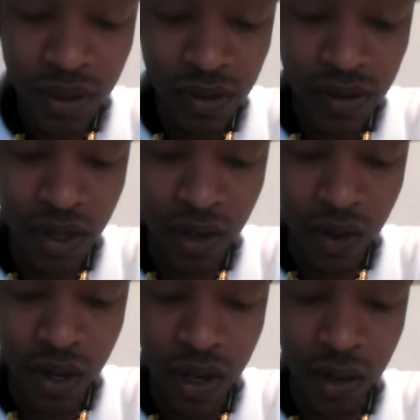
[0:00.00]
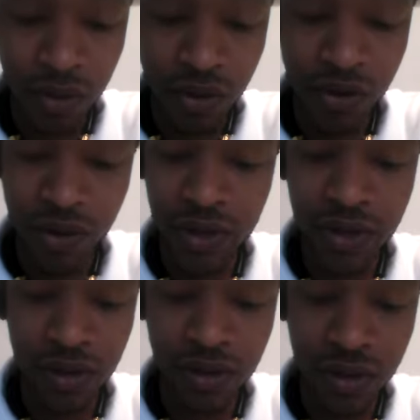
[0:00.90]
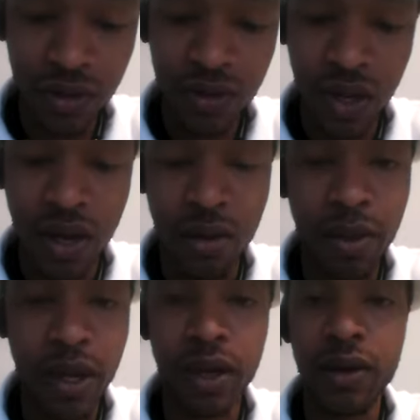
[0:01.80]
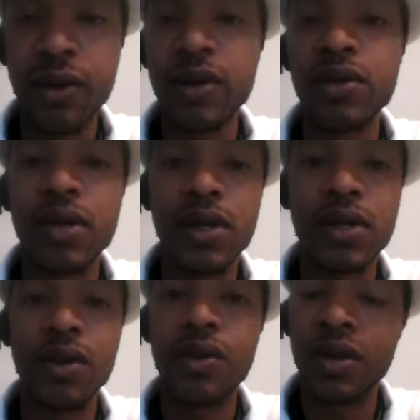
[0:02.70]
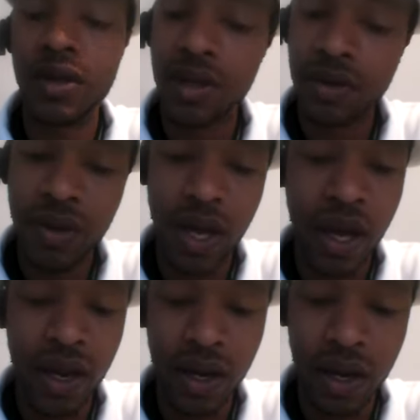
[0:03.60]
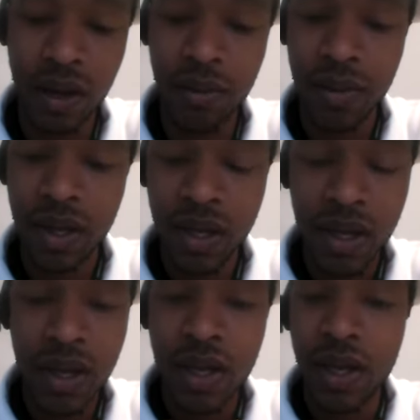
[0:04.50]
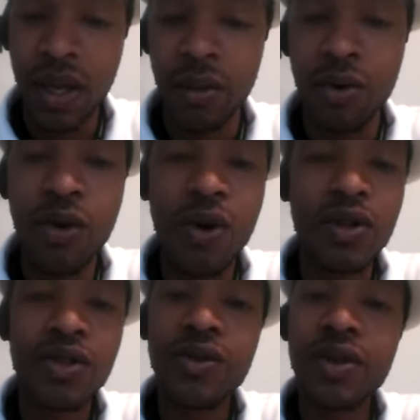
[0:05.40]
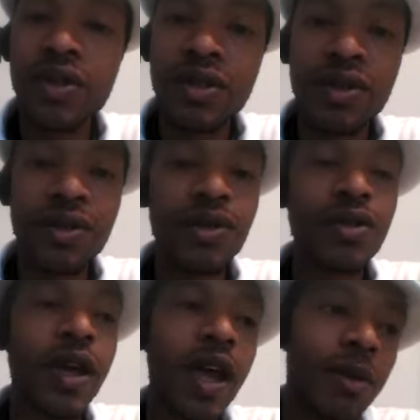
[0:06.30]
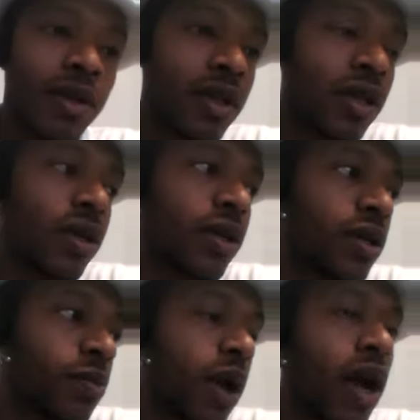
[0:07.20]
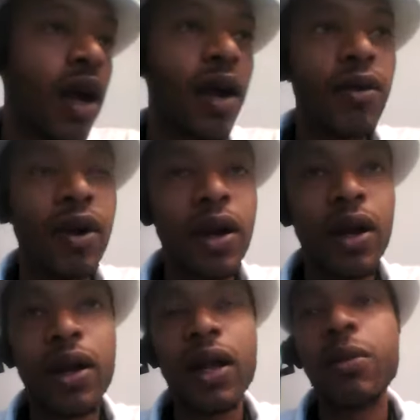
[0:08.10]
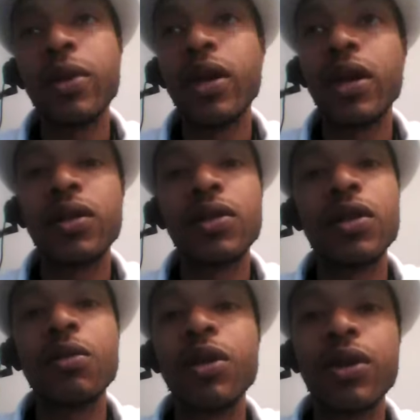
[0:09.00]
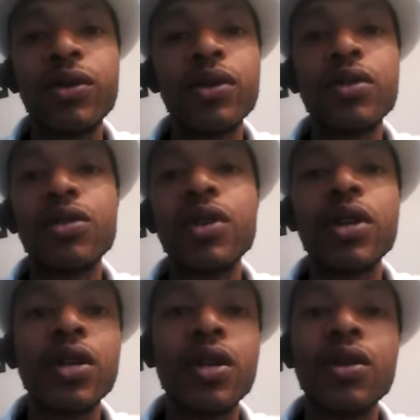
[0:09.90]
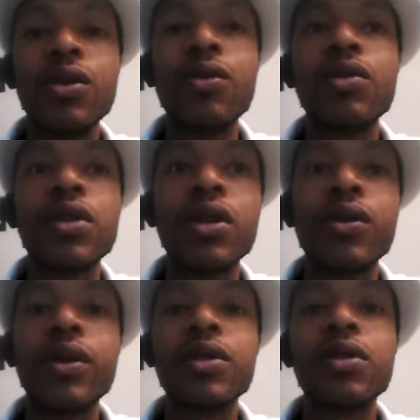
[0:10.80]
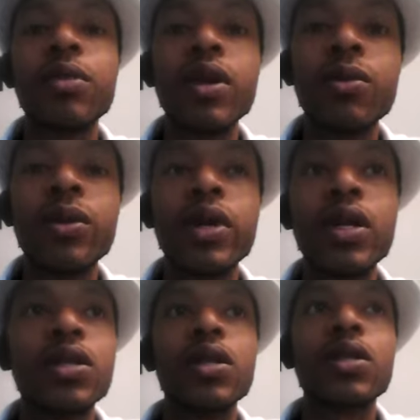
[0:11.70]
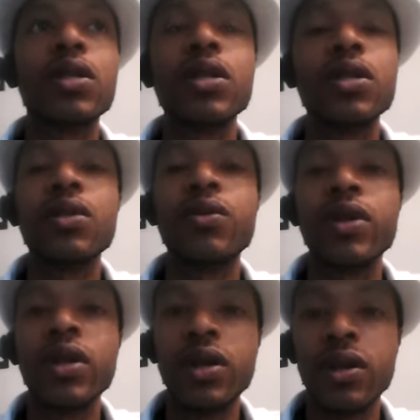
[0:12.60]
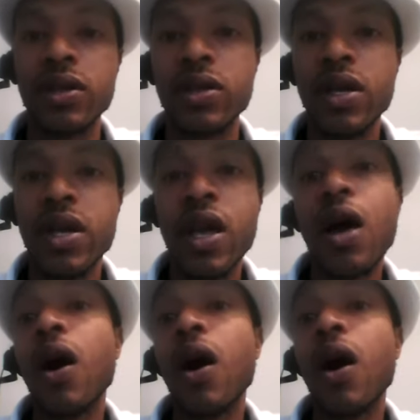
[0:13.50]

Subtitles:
So crystals, too. Oh, man. Crystals are so good. You got quartz crystals, amethyst, pyrite. I mean, so many crystals you can use to increase the memory. It's just ridiculous.